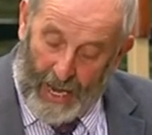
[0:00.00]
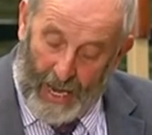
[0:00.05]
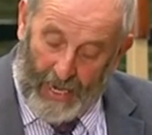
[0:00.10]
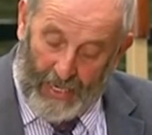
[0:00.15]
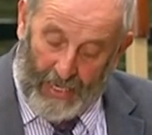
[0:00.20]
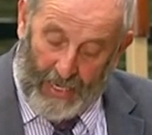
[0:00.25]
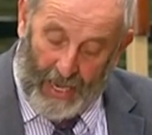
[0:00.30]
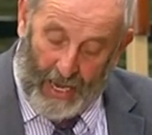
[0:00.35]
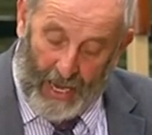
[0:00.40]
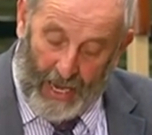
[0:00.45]

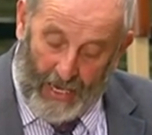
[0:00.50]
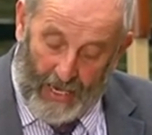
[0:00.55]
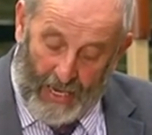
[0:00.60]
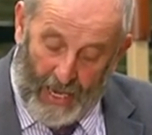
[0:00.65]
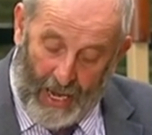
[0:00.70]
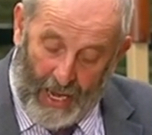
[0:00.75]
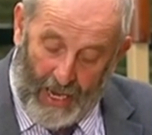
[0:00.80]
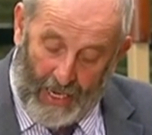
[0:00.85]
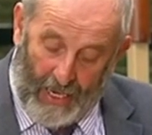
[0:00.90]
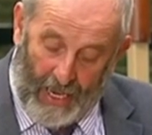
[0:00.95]
and and,
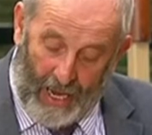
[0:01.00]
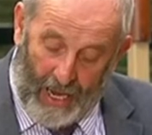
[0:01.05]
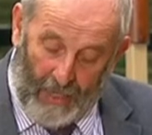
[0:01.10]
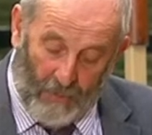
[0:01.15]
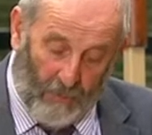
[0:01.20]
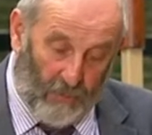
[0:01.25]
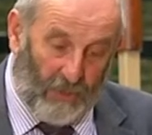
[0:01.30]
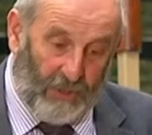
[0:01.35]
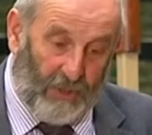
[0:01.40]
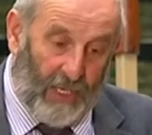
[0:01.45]
and, and,
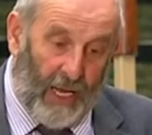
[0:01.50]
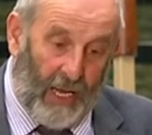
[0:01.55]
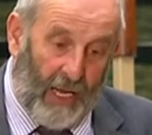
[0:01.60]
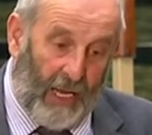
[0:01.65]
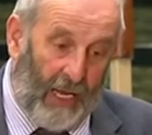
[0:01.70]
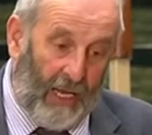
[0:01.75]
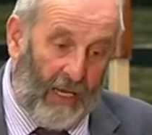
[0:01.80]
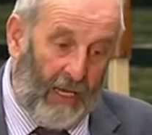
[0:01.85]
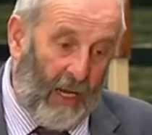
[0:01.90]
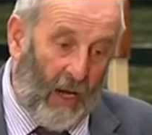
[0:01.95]
and was
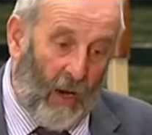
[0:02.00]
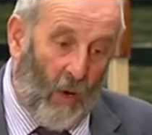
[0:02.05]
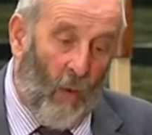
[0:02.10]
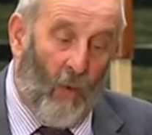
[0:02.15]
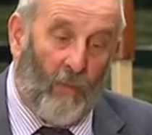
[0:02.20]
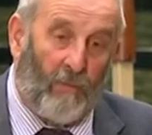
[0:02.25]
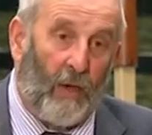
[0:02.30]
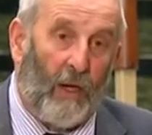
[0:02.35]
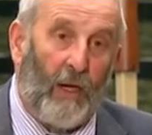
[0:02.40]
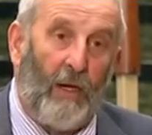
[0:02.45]
delayed
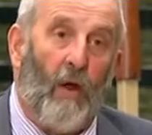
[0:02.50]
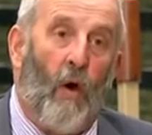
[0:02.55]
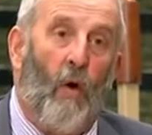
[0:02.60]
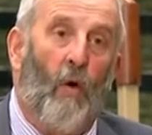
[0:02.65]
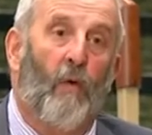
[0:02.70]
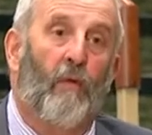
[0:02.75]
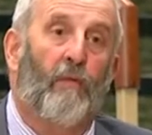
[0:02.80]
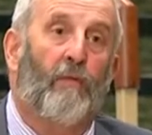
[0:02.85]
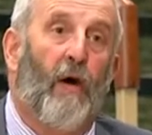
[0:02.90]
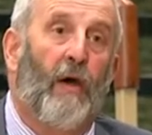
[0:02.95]
over an
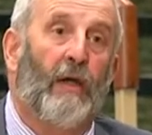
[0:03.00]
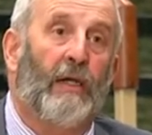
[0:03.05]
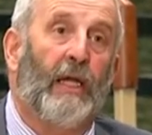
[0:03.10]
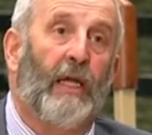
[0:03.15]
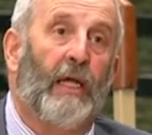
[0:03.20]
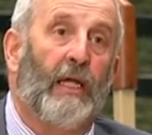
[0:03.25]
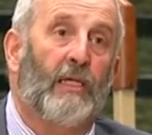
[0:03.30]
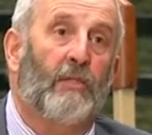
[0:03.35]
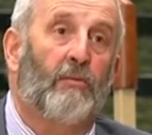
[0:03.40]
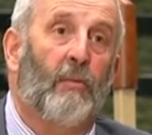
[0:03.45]
hour
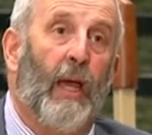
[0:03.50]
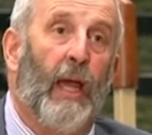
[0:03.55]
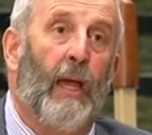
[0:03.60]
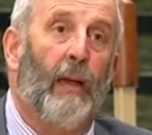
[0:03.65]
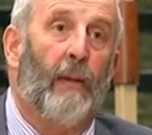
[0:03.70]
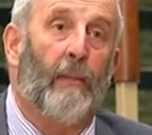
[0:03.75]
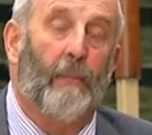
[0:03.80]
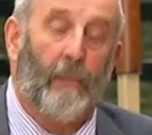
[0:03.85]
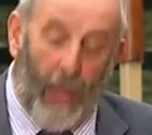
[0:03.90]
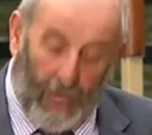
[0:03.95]
finding his
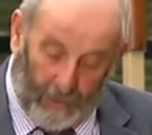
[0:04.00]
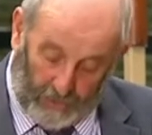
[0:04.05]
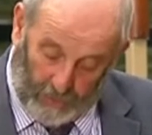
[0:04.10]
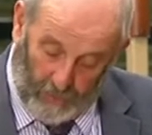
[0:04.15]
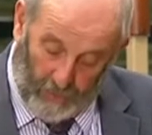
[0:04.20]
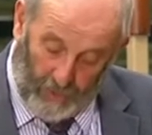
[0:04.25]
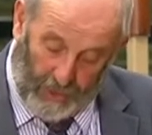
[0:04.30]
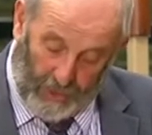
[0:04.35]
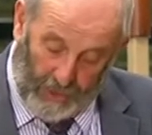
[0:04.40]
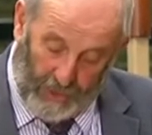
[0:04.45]
way back
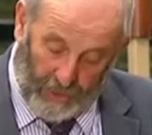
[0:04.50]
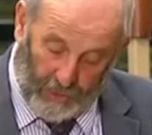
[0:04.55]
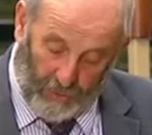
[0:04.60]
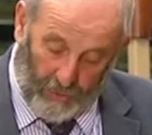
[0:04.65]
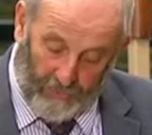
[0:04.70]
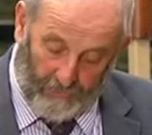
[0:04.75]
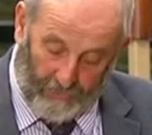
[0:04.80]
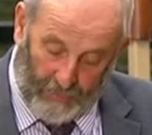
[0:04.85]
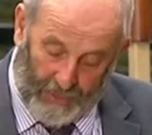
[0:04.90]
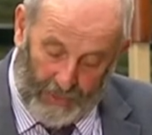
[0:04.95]
to where he
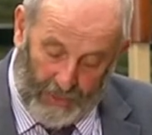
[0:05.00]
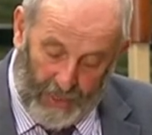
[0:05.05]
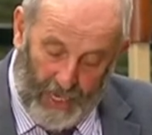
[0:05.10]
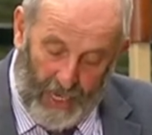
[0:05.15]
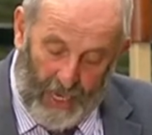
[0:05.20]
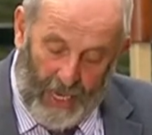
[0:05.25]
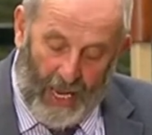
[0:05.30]
should have been.